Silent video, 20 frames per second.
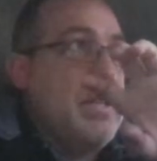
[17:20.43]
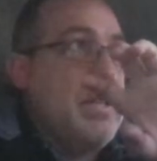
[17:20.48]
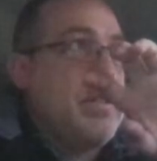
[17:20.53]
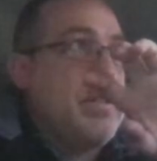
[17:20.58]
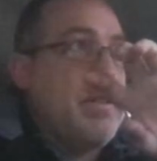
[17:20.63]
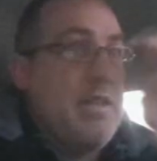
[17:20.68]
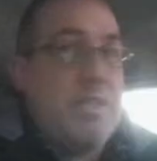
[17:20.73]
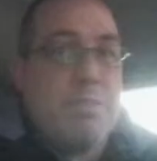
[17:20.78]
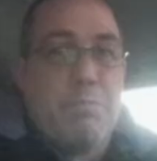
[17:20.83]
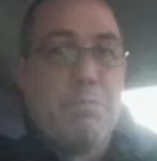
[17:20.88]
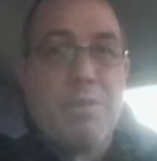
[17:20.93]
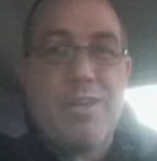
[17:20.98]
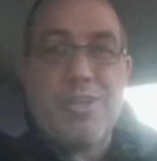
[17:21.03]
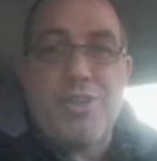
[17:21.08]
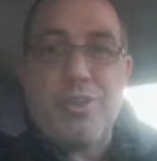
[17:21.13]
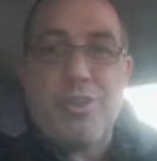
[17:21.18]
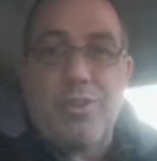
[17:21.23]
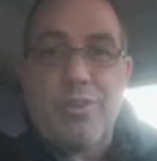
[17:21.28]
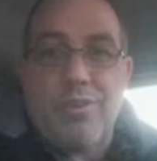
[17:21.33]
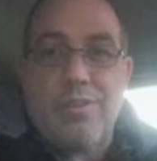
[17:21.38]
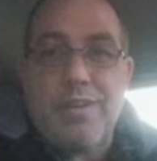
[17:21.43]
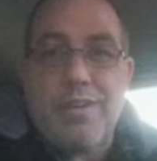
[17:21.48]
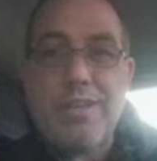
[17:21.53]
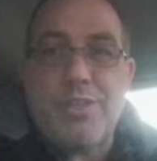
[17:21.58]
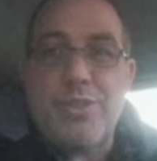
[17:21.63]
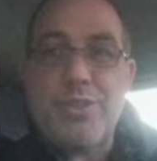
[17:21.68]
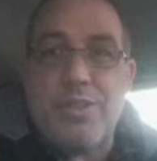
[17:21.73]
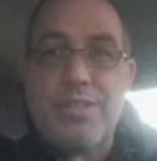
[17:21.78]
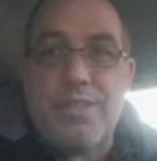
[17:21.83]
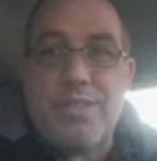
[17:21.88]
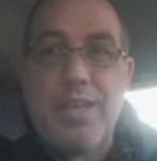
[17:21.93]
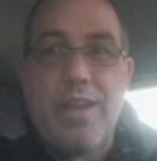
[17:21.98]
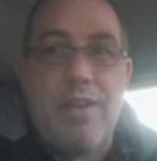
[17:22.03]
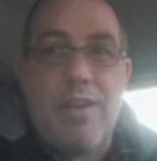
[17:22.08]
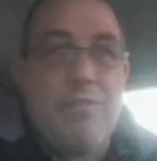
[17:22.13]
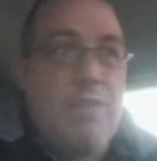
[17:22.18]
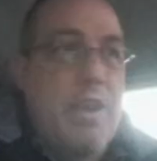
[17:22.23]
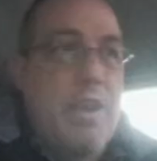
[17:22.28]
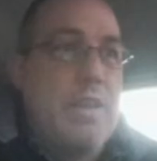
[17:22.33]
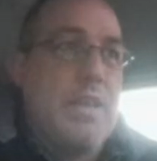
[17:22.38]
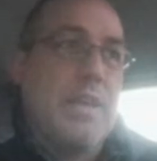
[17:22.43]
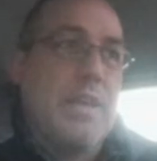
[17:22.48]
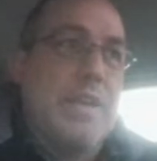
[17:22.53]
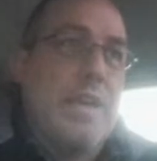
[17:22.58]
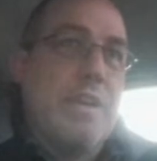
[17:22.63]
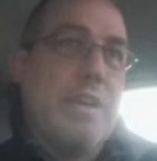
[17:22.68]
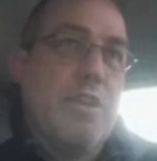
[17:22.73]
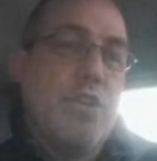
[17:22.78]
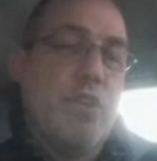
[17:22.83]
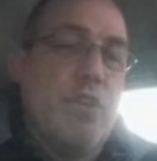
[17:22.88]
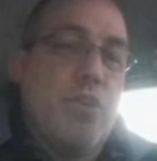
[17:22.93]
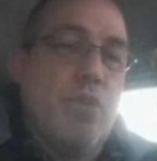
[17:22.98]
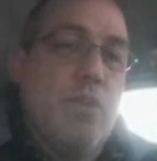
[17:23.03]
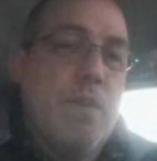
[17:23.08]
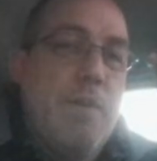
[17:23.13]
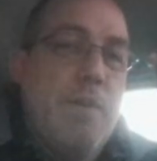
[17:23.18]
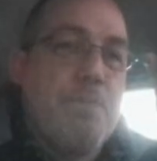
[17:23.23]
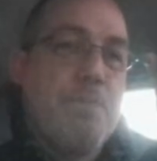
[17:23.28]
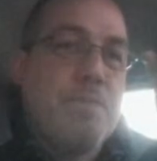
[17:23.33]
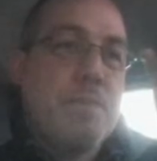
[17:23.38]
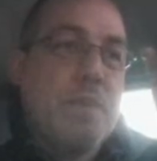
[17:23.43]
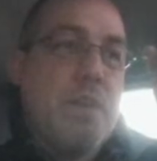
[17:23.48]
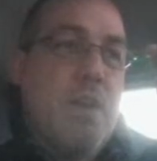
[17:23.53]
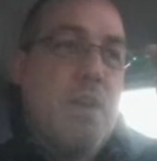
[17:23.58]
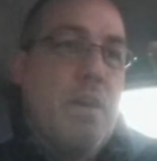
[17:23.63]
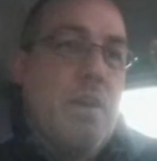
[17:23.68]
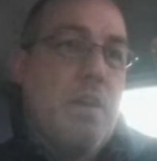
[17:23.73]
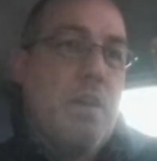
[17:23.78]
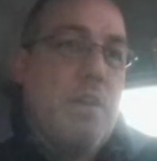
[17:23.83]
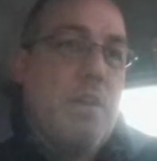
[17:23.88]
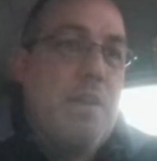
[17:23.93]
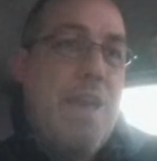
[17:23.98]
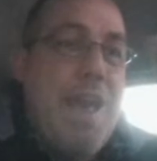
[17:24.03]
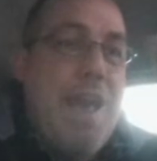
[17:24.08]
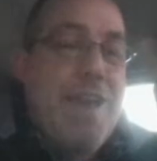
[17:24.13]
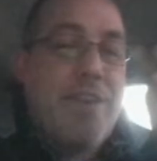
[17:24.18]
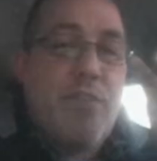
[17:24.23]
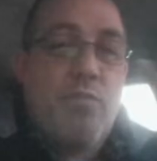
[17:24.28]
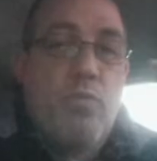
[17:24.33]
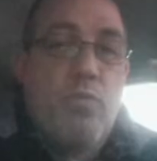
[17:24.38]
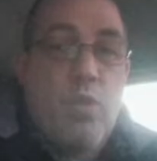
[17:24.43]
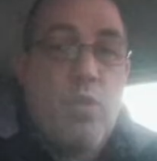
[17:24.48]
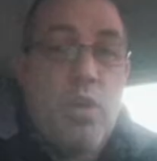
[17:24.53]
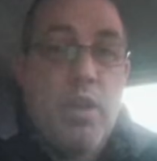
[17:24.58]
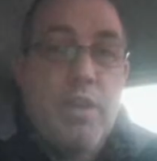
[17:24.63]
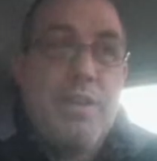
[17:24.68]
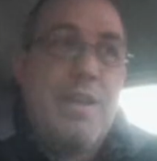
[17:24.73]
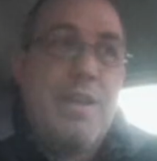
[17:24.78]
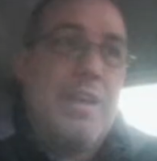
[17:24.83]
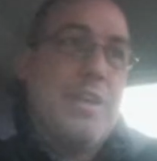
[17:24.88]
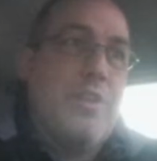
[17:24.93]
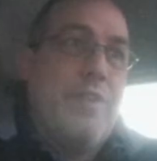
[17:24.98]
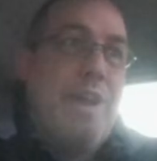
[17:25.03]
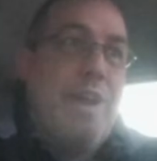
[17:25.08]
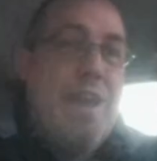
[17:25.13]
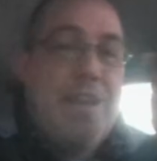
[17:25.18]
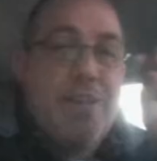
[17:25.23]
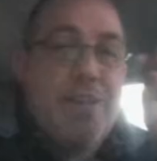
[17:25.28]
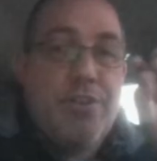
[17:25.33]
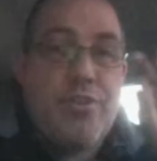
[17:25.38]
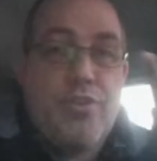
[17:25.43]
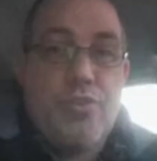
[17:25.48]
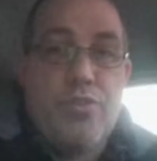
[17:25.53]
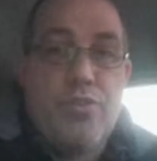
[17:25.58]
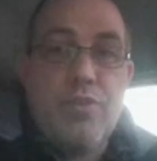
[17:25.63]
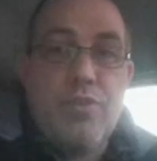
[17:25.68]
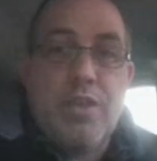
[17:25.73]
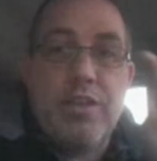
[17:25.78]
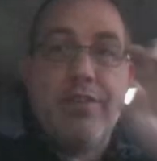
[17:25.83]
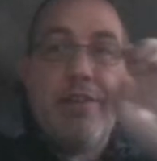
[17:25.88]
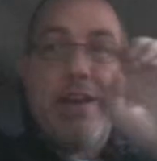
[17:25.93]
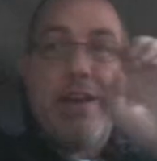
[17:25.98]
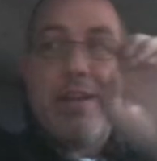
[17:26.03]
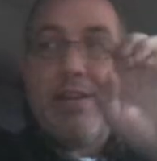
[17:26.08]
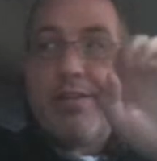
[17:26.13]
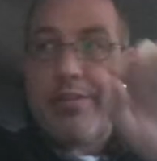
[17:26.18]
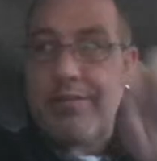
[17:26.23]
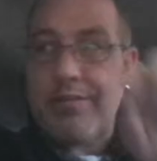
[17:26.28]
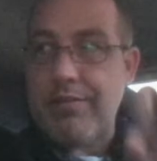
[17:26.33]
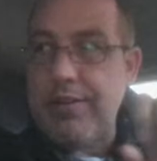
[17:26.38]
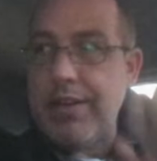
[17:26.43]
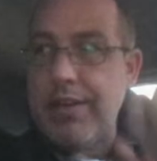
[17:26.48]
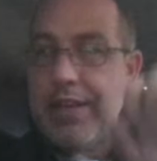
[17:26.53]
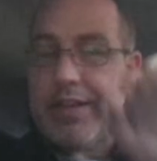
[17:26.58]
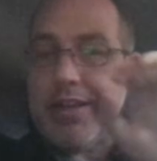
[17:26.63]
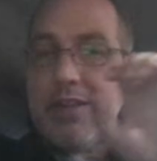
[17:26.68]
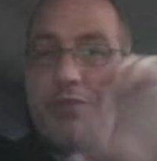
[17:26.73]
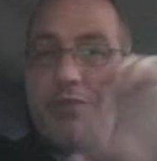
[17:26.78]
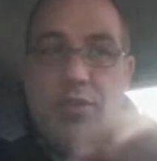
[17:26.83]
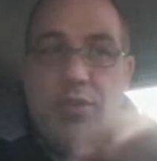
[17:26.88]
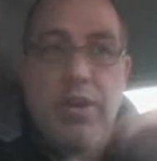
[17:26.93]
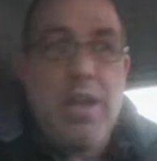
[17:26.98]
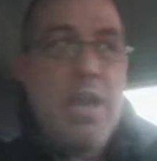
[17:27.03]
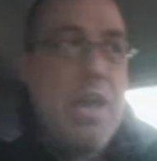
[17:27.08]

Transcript: it's modular, I should say, right? Like I can do added 1, I can do added 2, I can do added 3, I can do added 4.